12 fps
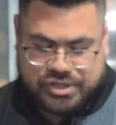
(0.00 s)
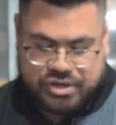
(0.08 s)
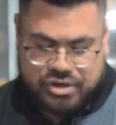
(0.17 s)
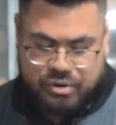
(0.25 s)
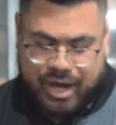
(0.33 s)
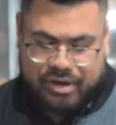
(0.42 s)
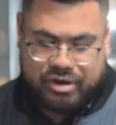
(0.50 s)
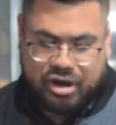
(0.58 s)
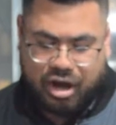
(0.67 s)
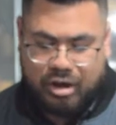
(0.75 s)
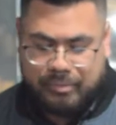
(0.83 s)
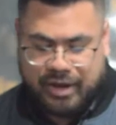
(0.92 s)
to know how to
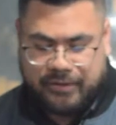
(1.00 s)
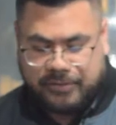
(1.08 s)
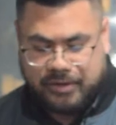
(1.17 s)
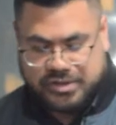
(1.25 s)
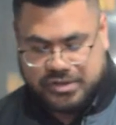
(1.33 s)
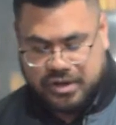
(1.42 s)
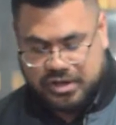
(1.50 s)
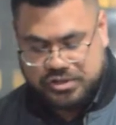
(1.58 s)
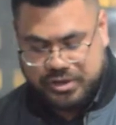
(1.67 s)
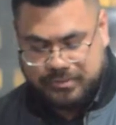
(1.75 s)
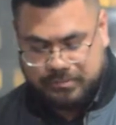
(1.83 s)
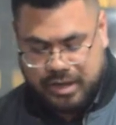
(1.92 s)
combat false
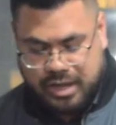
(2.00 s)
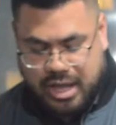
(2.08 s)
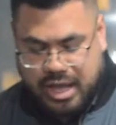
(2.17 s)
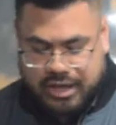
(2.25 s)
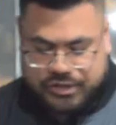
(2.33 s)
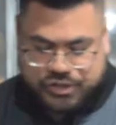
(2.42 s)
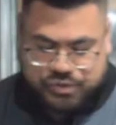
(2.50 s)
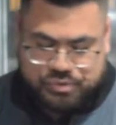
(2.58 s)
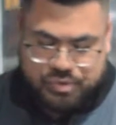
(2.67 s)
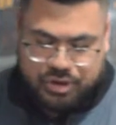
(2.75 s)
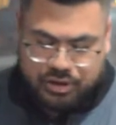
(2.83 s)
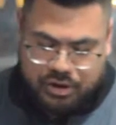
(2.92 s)
doctrine. And
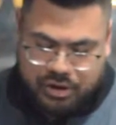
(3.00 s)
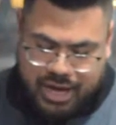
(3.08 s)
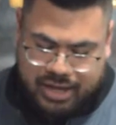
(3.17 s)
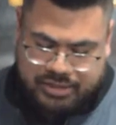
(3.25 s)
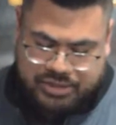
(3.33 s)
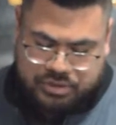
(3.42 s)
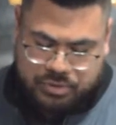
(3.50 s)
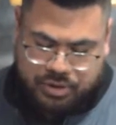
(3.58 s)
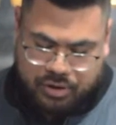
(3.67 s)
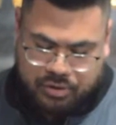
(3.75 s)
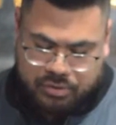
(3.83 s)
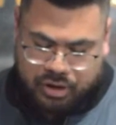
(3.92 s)
two, learn how to deal with
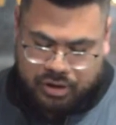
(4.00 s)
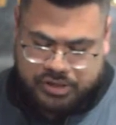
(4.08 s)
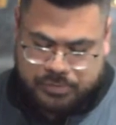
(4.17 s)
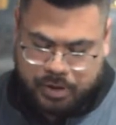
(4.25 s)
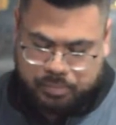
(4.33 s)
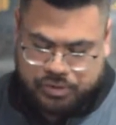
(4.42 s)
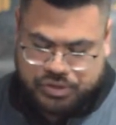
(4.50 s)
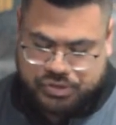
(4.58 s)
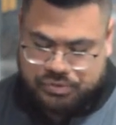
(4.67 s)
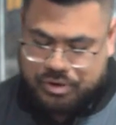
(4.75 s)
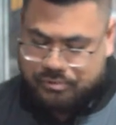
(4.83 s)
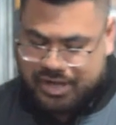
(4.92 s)
our own hearts by
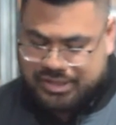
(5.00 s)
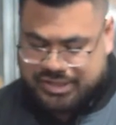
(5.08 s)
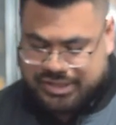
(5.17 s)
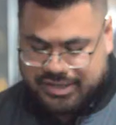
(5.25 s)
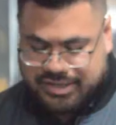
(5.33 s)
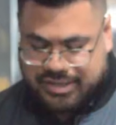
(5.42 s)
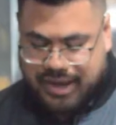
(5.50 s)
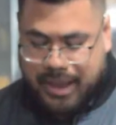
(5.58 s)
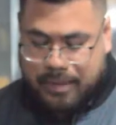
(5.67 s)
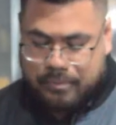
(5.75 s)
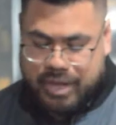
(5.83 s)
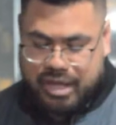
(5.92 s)
pursuing righteousness
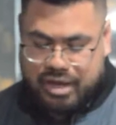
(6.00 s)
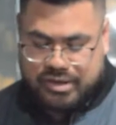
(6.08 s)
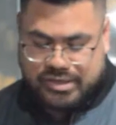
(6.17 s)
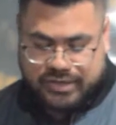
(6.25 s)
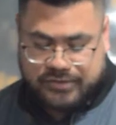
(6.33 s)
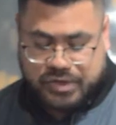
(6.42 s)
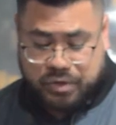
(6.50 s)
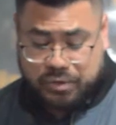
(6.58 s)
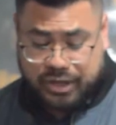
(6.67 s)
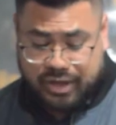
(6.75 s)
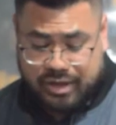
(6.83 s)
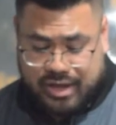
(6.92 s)
making ourselves
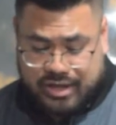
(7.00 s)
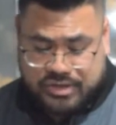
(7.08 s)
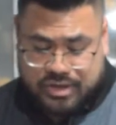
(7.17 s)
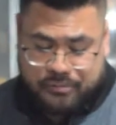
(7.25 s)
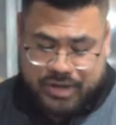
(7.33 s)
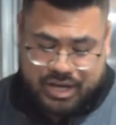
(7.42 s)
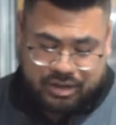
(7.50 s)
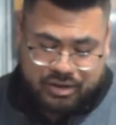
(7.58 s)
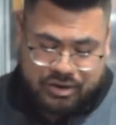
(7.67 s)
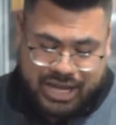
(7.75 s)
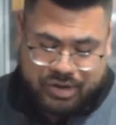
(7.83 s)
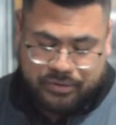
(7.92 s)
holy so that we can
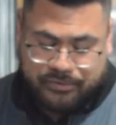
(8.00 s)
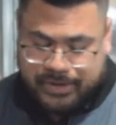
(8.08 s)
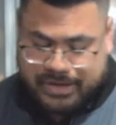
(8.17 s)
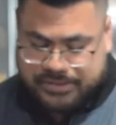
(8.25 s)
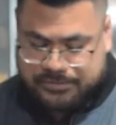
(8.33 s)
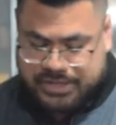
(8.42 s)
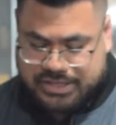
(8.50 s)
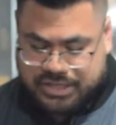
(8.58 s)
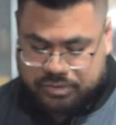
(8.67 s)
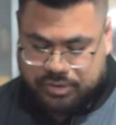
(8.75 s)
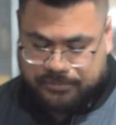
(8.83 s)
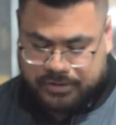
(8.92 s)
learn how to effectively
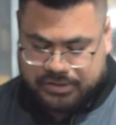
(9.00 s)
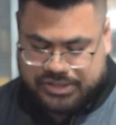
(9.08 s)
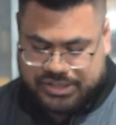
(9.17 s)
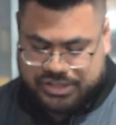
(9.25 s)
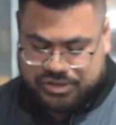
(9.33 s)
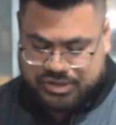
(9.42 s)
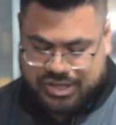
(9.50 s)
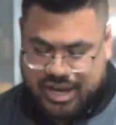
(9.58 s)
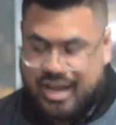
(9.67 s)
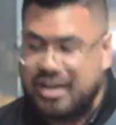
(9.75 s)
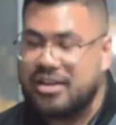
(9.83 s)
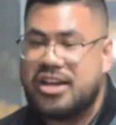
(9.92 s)
deal with false teachers,
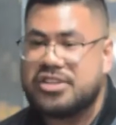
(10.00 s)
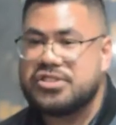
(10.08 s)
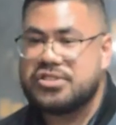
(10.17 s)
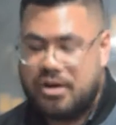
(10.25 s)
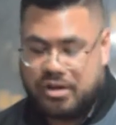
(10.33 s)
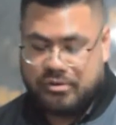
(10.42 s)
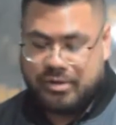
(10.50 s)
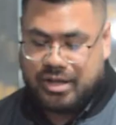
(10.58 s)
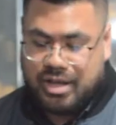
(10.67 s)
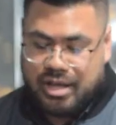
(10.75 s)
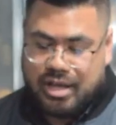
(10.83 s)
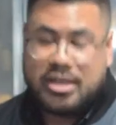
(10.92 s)
not just arguing.
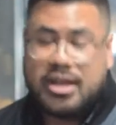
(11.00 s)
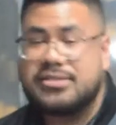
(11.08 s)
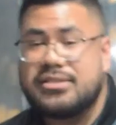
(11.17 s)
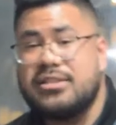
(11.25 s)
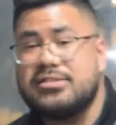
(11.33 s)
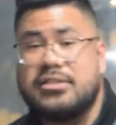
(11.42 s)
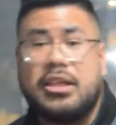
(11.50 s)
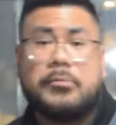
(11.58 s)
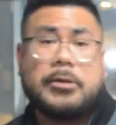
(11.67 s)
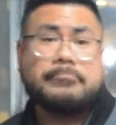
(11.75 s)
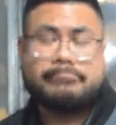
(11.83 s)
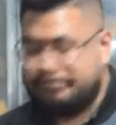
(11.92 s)
And that is a lesson.
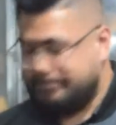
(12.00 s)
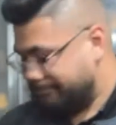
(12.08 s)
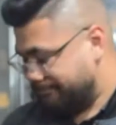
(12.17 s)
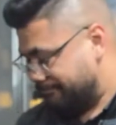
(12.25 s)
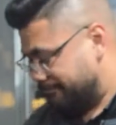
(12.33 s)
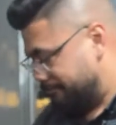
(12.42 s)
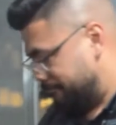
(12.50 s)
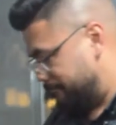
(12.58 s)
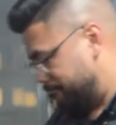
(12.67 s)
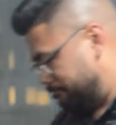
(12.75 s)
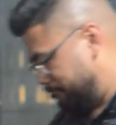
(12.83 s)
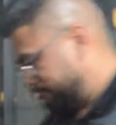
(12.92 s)
Amen.